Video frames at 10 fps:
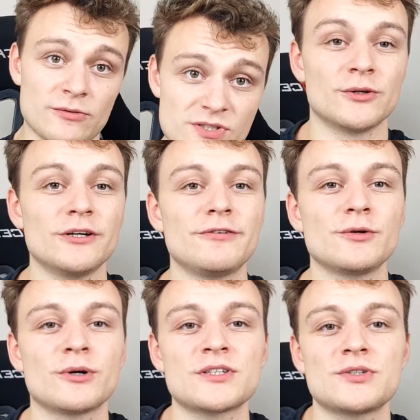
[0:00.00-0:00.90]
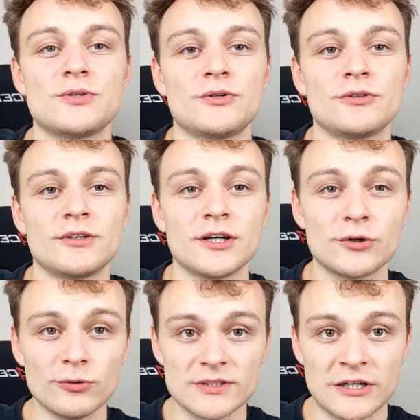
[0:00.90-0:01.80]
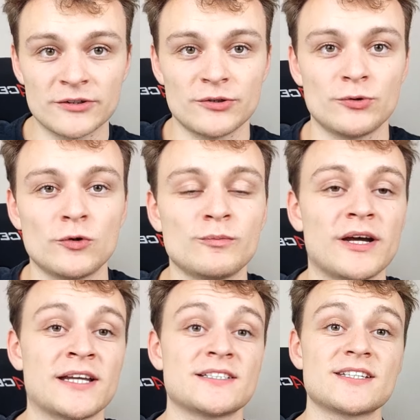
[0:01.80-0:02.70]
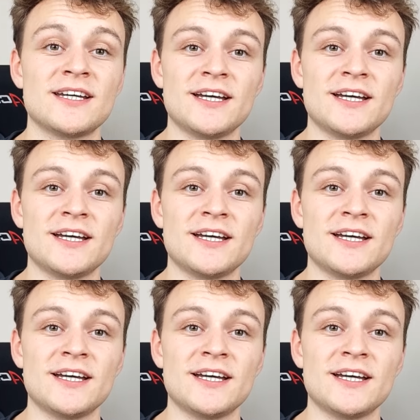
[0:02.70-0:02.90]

So if you want to cool down your room and